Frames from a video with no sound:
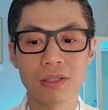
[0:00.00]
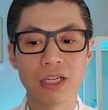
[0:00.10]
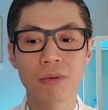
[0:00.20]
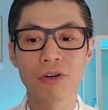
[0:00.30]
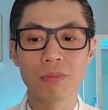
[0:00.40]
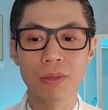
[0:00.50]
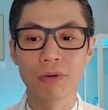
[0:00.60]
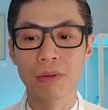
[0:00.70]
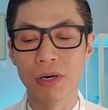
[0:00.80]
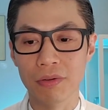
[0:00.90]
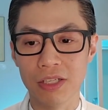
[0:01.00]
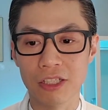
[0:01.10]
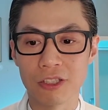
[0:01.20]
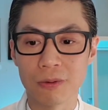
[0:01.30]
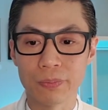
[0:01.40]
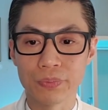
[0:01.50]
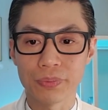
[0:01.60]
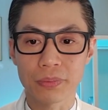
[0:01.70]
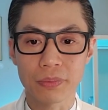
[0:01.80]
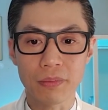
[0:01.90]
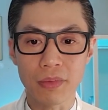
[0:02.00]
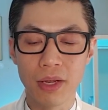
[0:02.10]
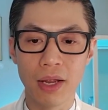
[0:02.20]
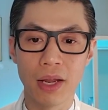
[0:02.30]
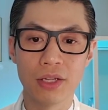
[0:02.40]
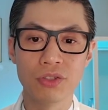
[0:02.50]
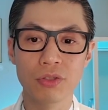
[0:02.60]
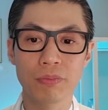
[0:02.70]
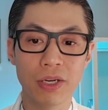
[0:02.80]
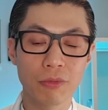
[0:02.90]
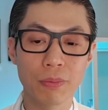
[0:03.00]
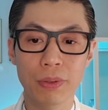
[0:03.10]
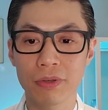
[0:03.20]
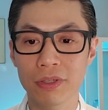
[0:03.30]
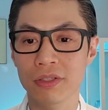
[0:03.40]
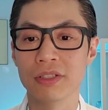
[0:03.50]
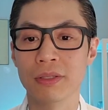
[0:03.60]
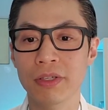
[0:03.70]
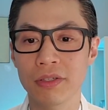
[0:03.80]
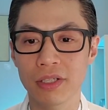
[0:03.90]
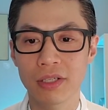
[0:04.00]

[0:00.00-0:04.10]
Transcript: tell more people about this and to bring more people into this community.